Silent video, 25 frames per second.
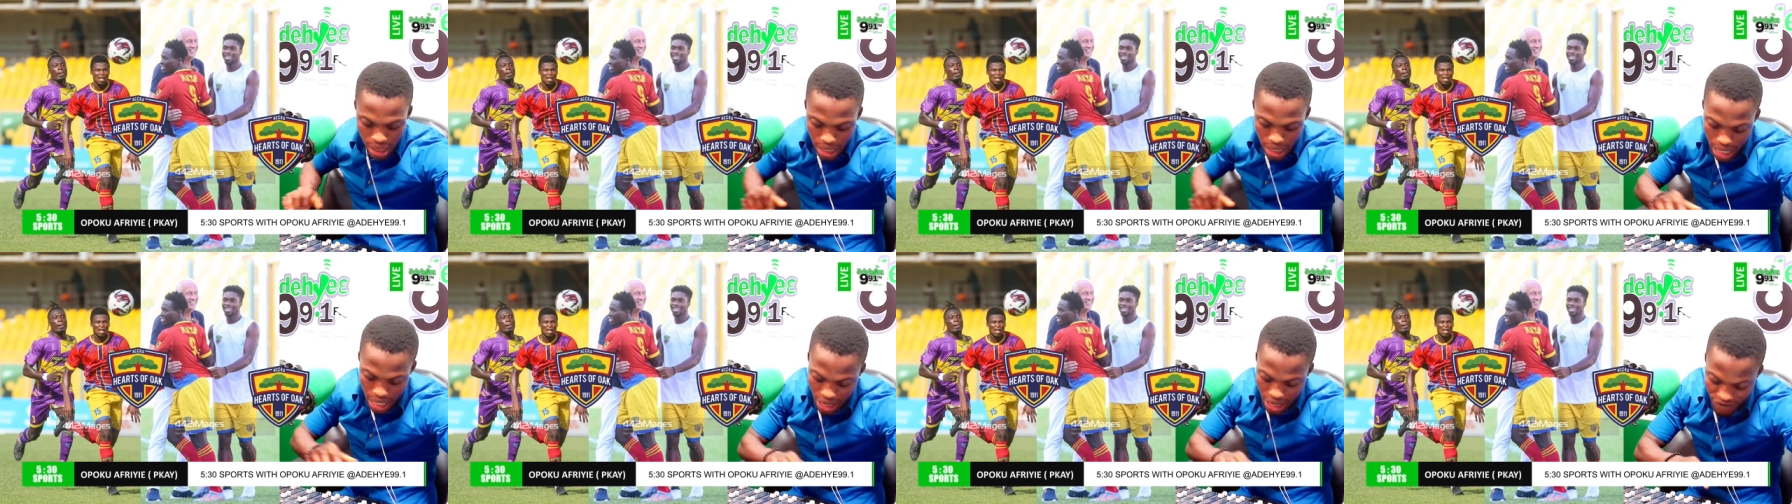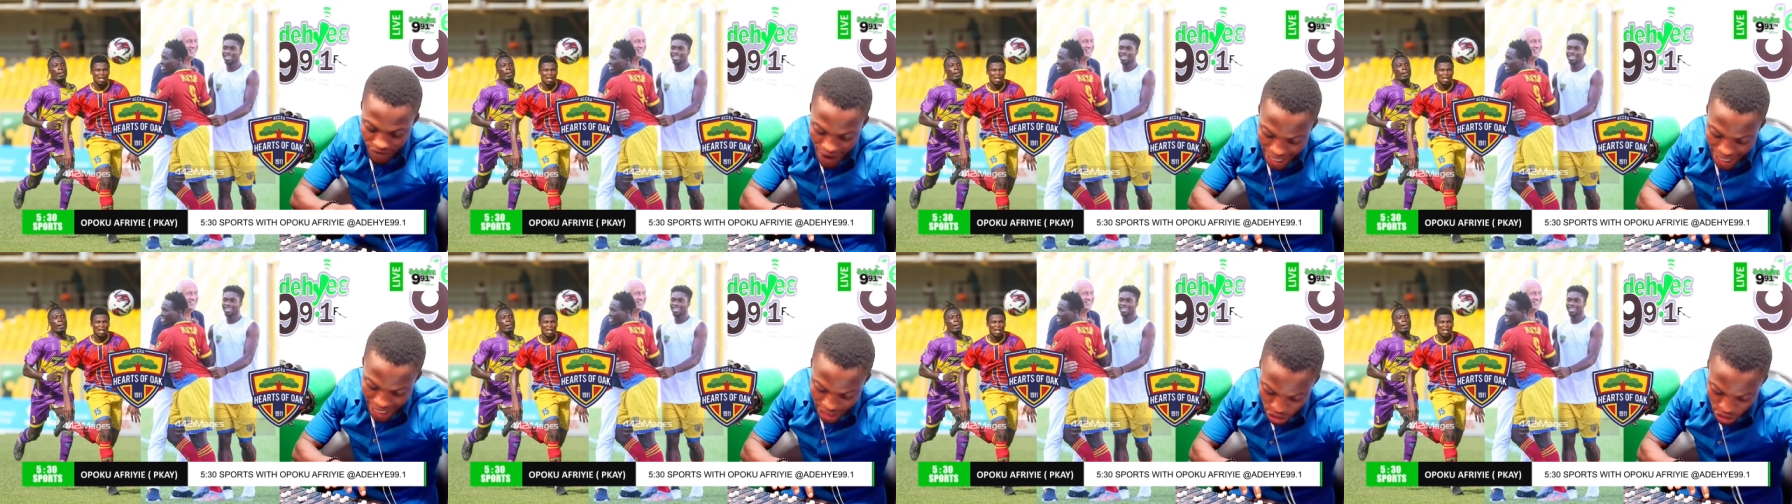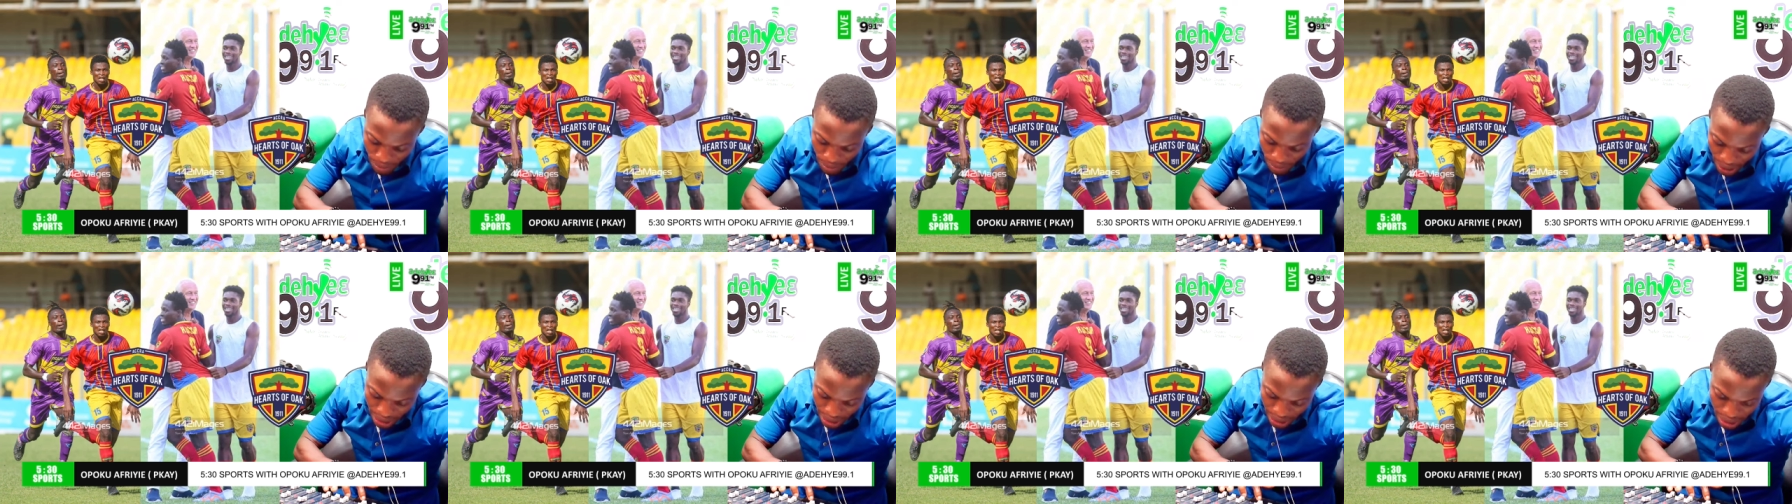a fighting
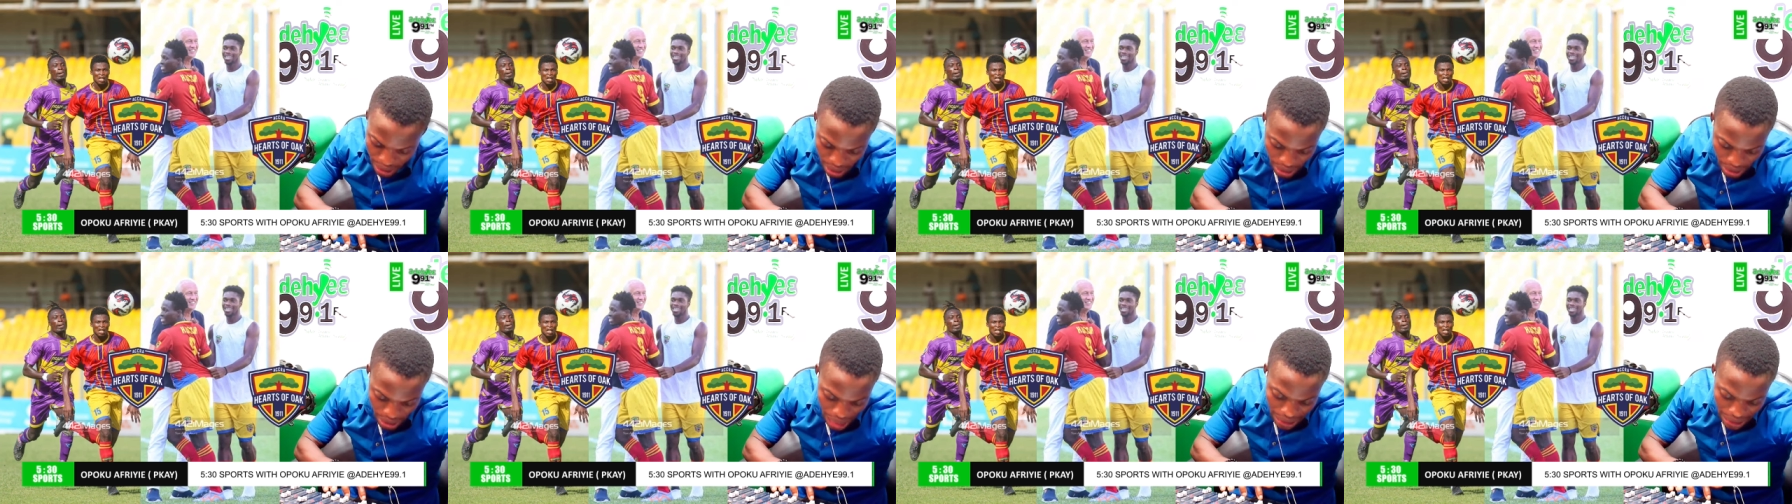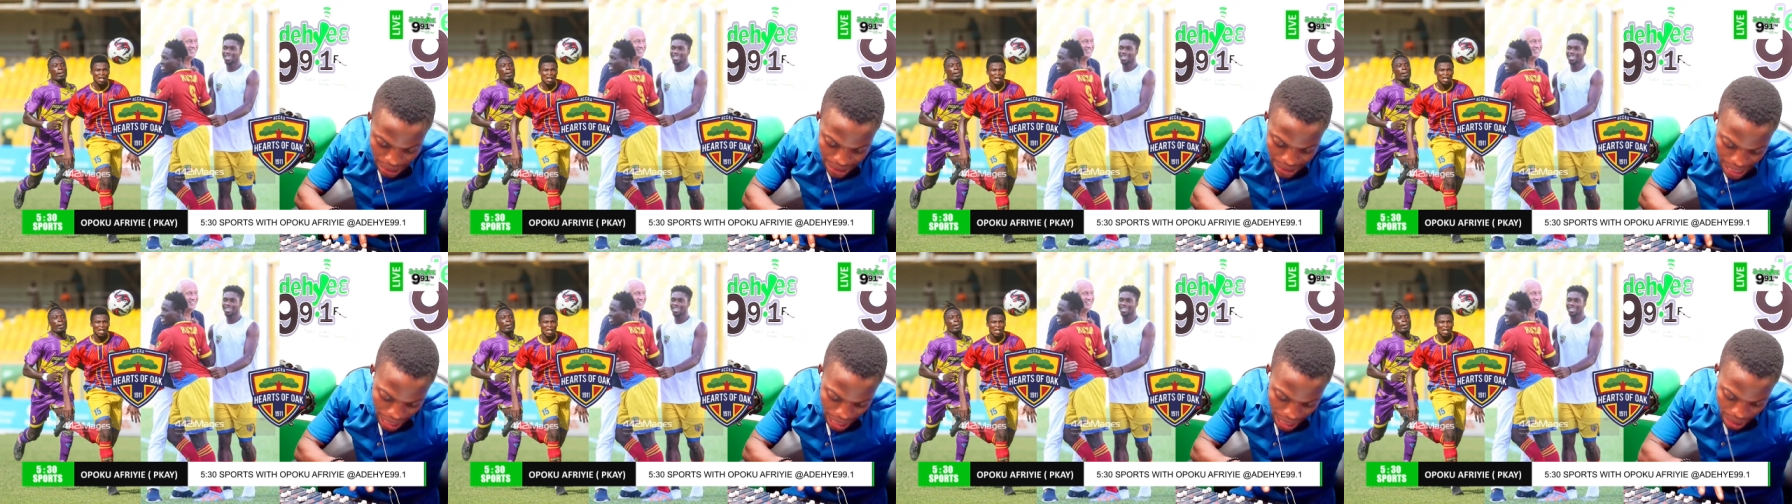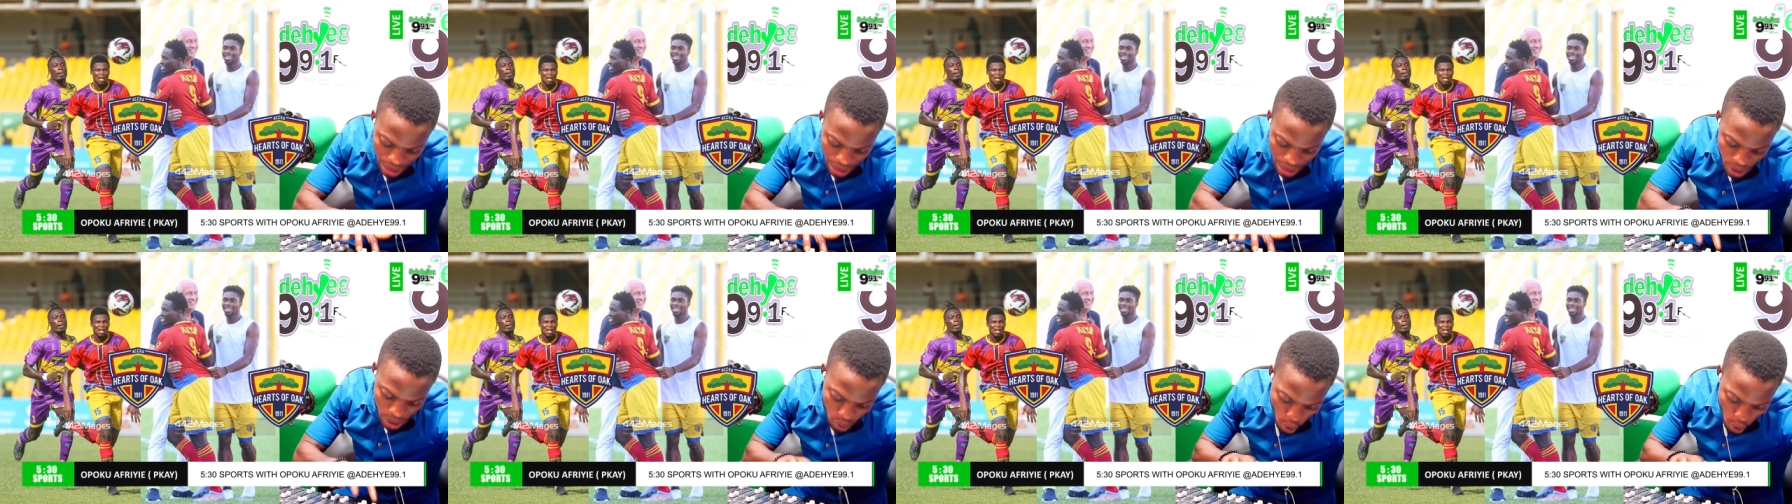spirit. Yentia
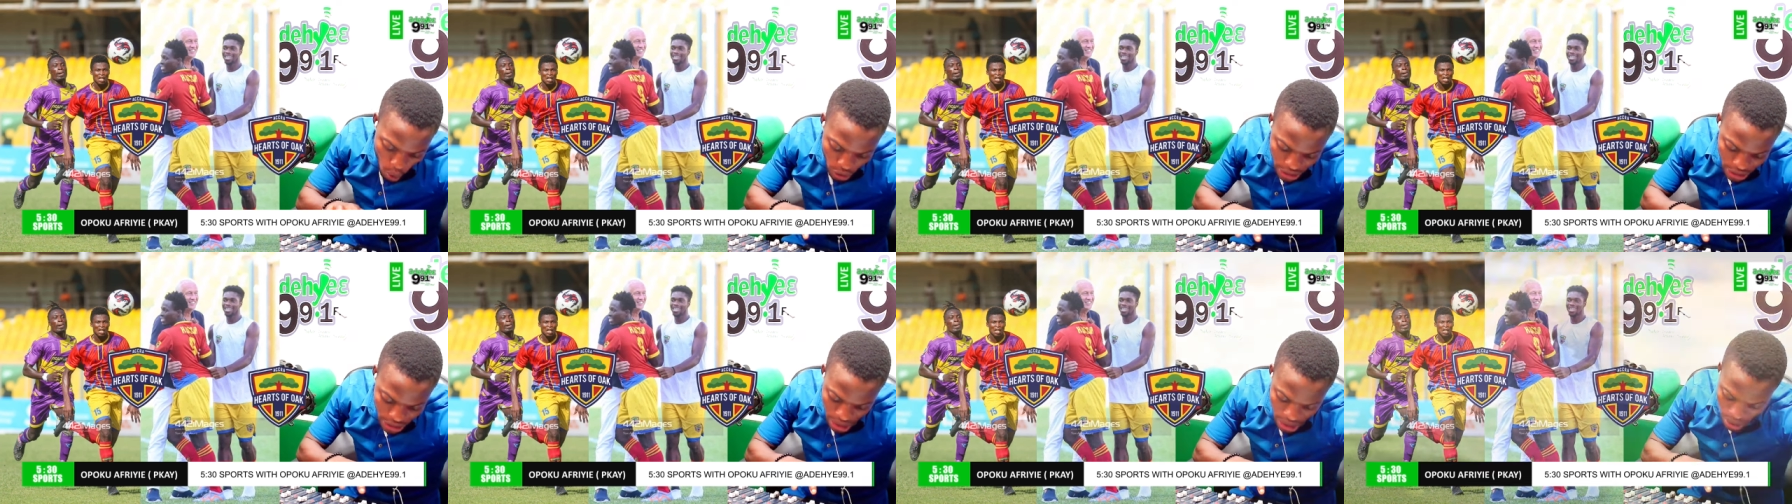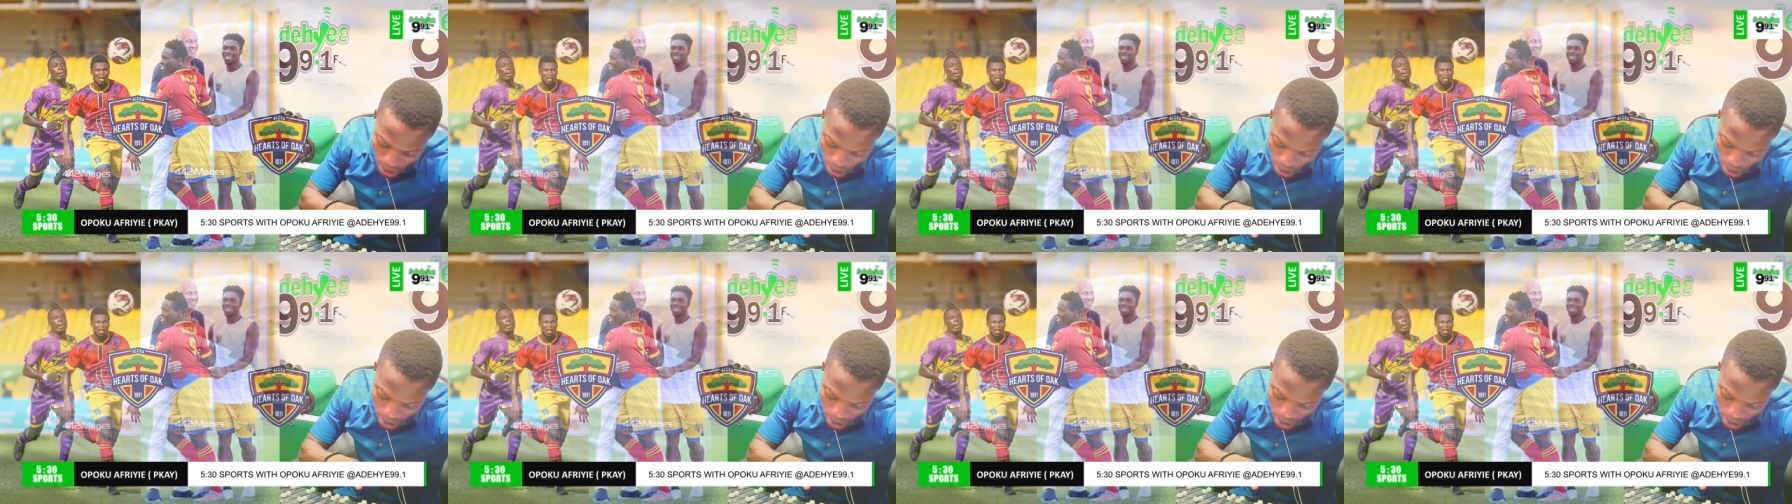coach